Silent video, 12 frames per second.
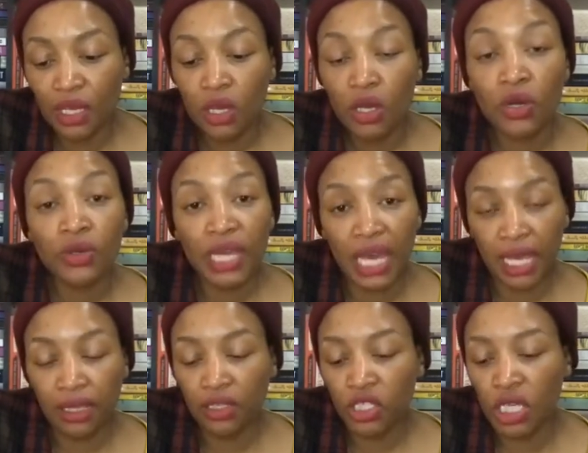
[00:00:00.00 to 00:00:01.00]
Okay,
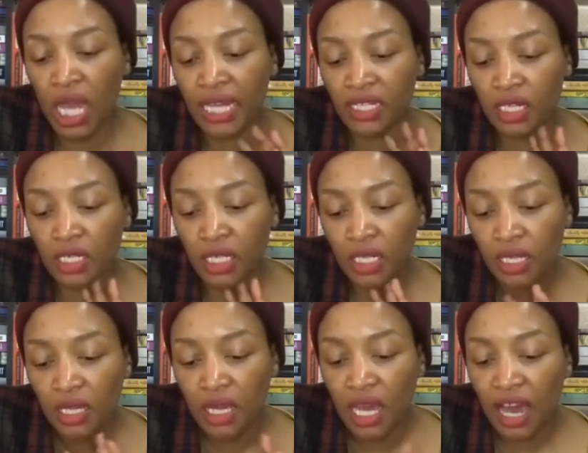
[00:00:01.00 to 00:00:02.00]
she uttered,
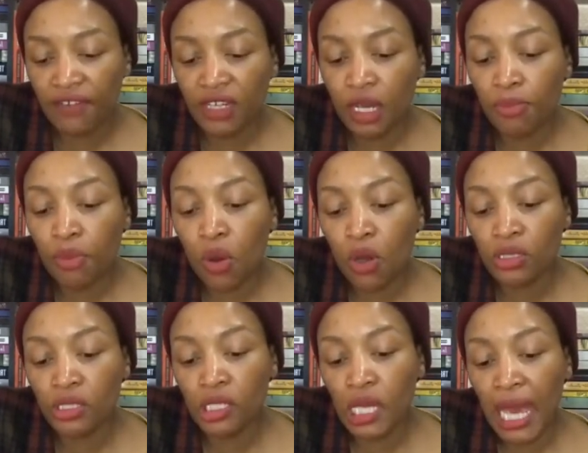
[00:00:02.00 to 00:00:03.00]
after a pause
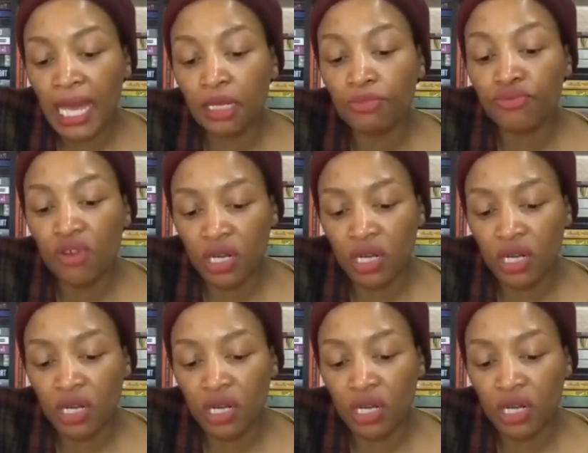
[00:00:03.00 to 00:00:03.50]
and a prod.